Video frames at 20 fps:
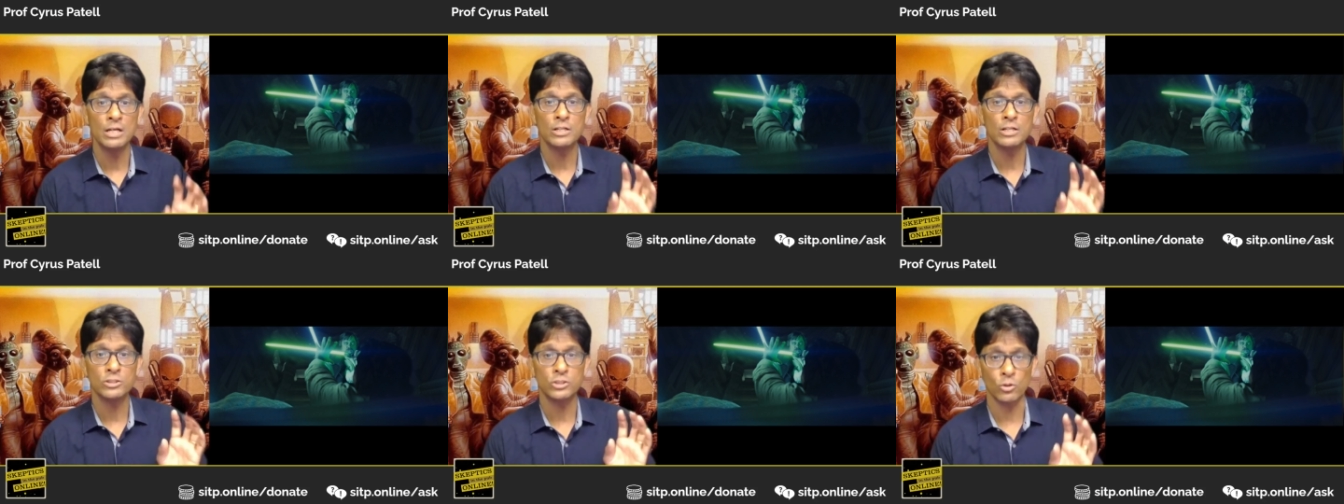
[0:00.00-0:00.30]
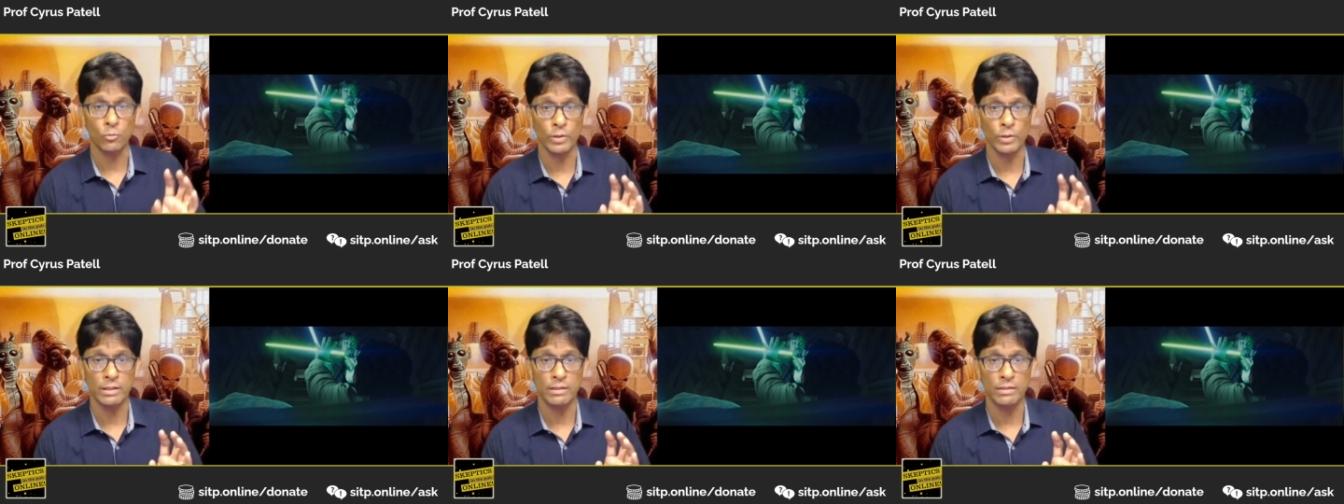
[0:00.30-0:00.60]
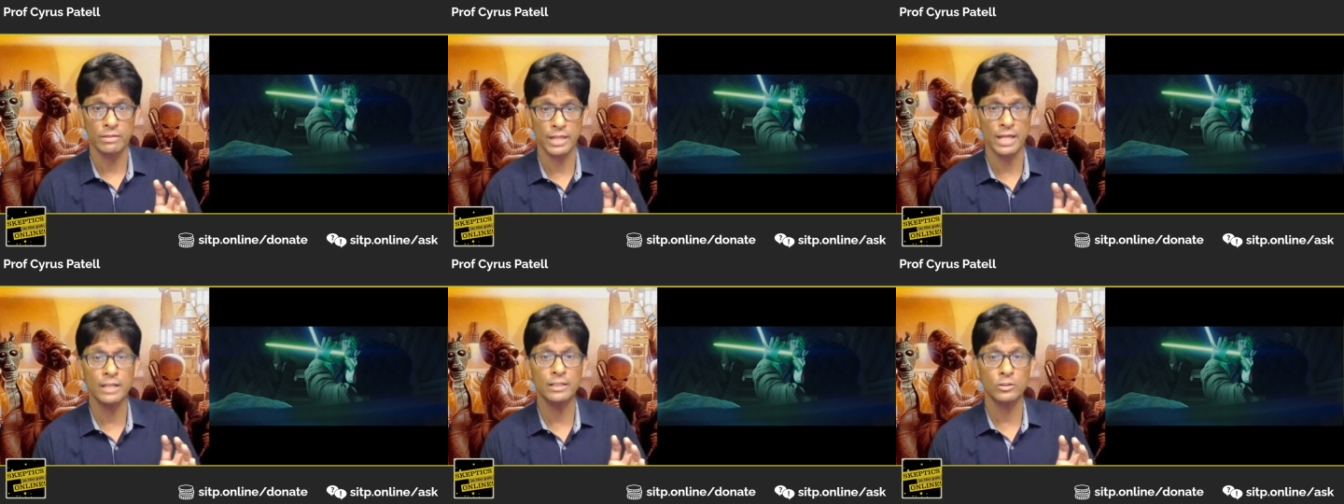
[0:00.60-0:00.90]
to
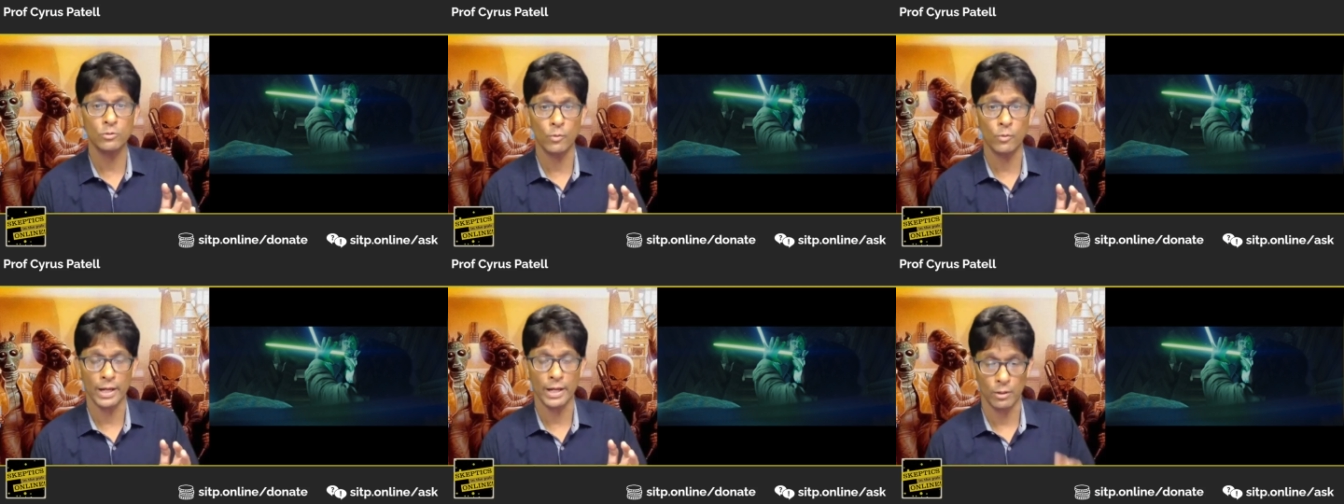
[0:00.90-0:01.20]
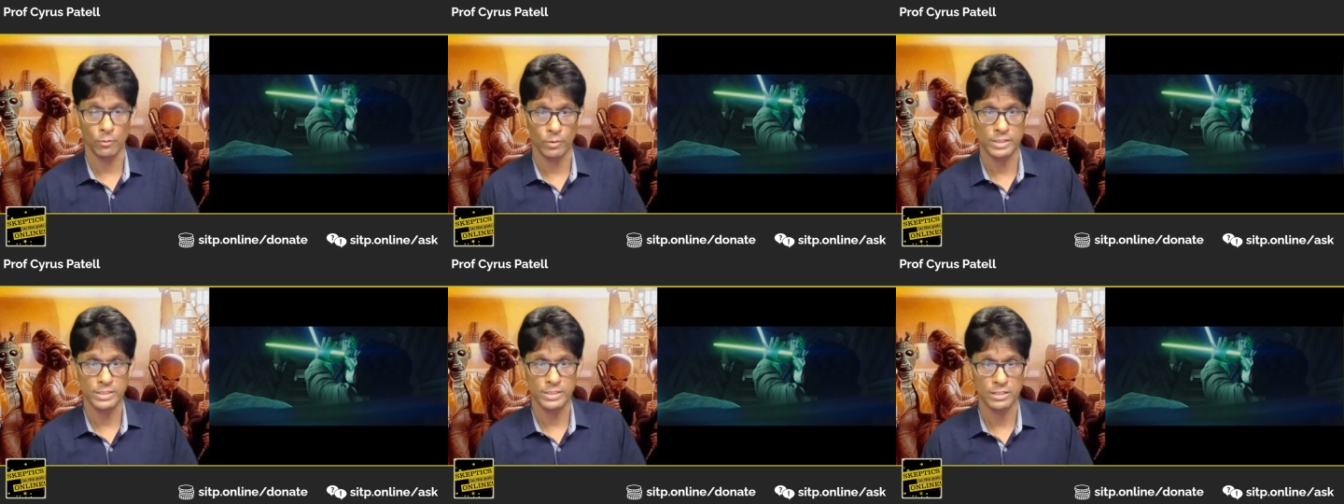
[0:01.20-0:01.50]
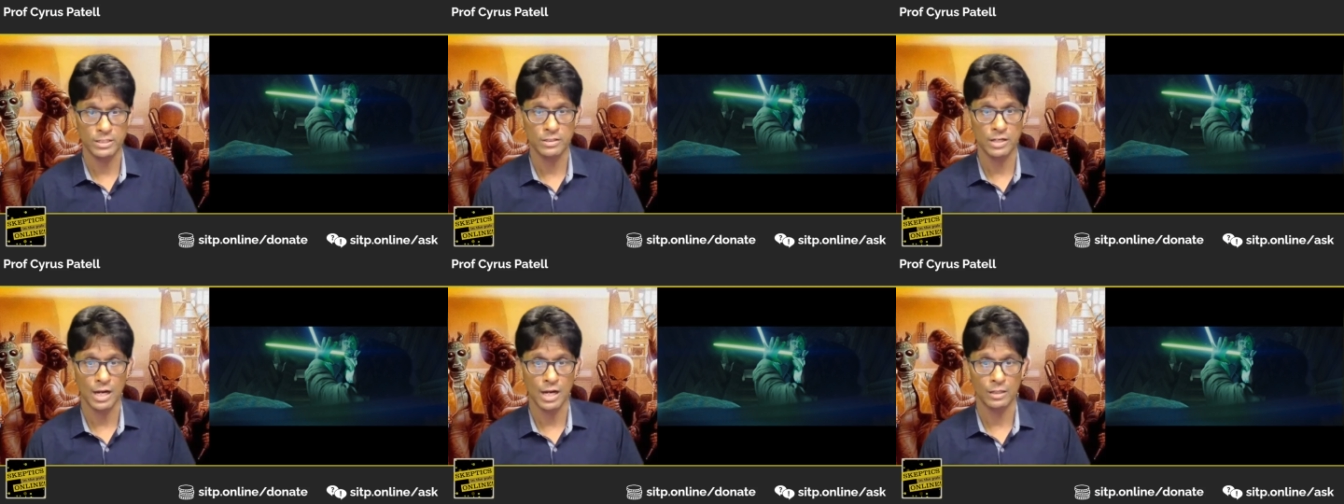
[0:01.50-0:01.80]
rethink the way in which
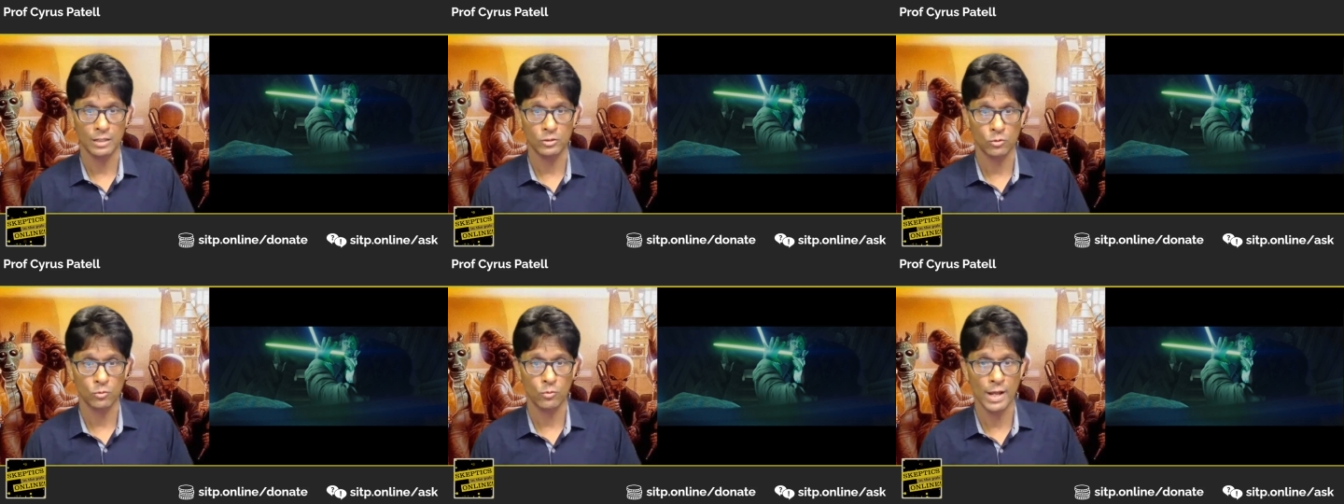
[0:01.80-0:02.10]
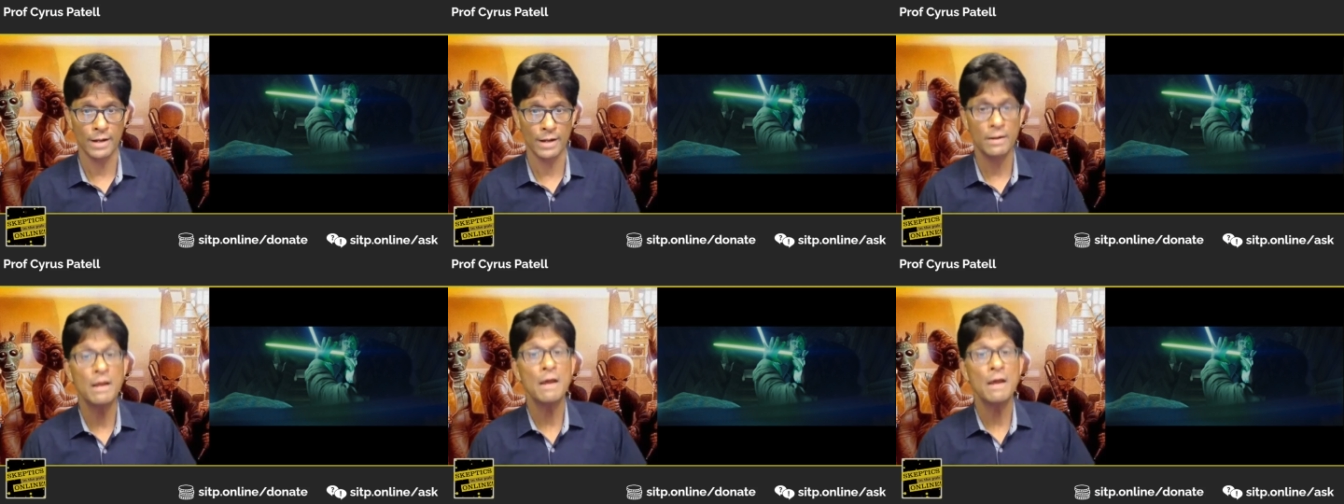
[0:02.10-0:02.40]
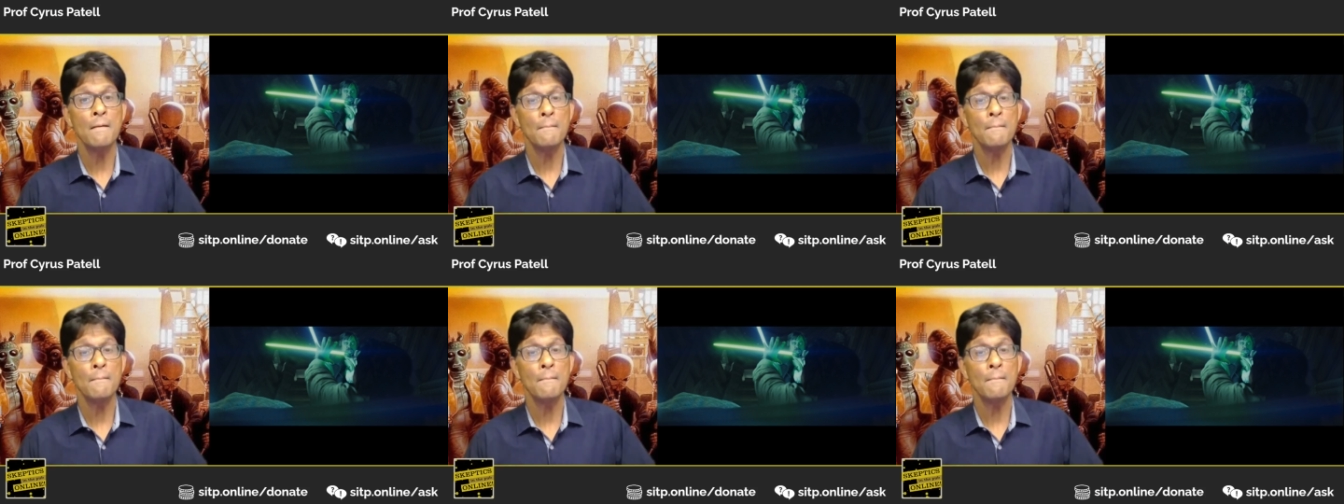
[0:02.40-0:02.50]
he's Kylo Ren,